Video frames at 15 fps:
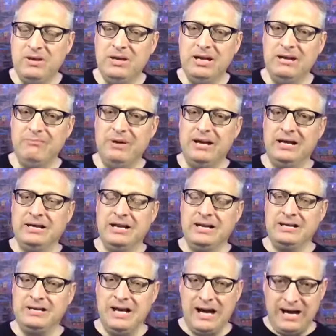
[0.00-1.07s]
Amen.
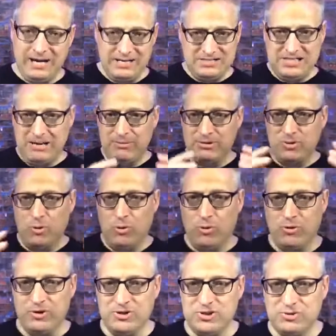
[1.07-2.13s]
And God is able to
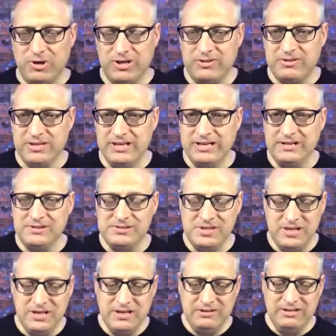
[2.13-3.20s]
orchestrate things
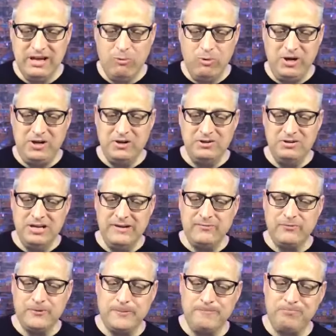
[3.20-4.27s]
that we could
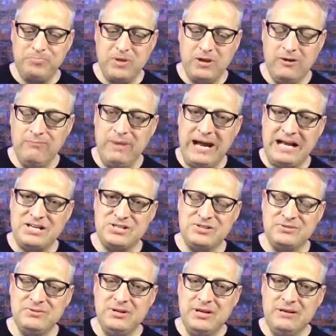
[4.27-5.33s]
never
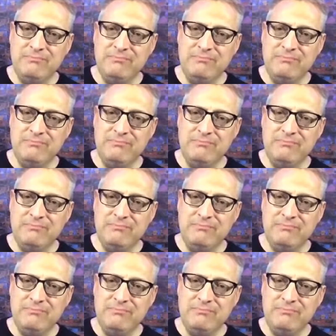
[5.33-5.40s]
imagine.